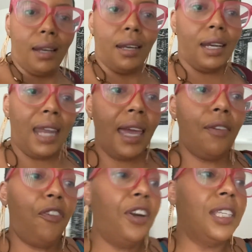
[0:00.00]
like
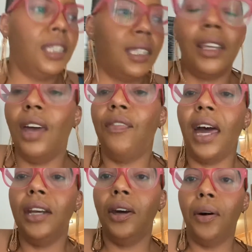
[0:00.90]
for instance, if
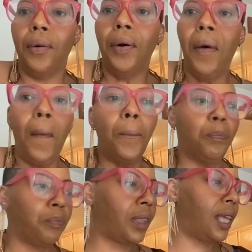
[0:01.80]
I know
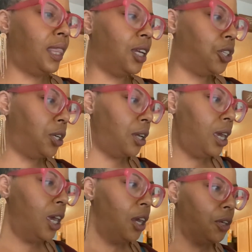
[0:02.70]
that
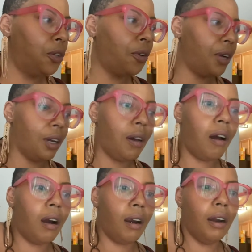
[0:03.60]
you're in the
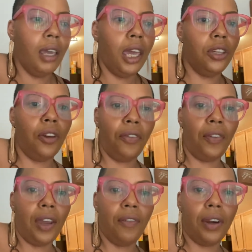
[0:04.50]
car and your
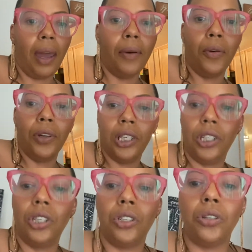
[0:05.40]
favorite, I'm going
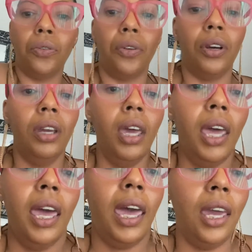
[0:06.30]
into the store
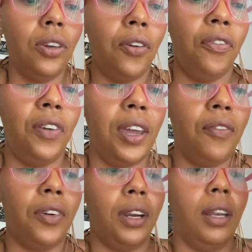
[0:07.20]
and your
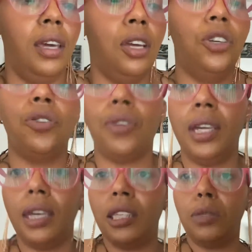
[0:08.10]
favorite
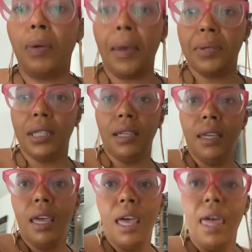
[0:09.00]
drink is Pepsi.
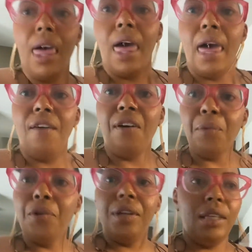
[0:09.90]
If
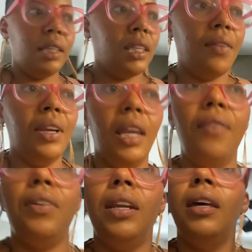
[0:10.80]
I'm going into
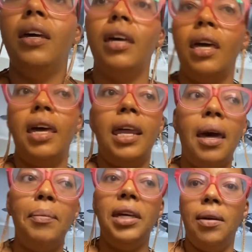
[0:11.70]
7-Eleven and
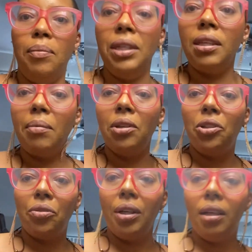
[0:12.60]
I'm going to get me something to
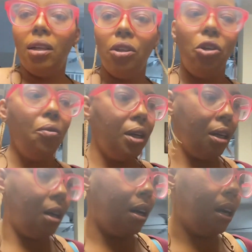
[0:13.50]
drink, you in the
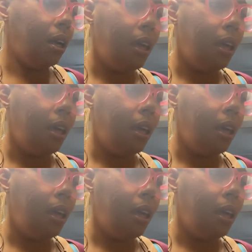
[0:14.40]
car,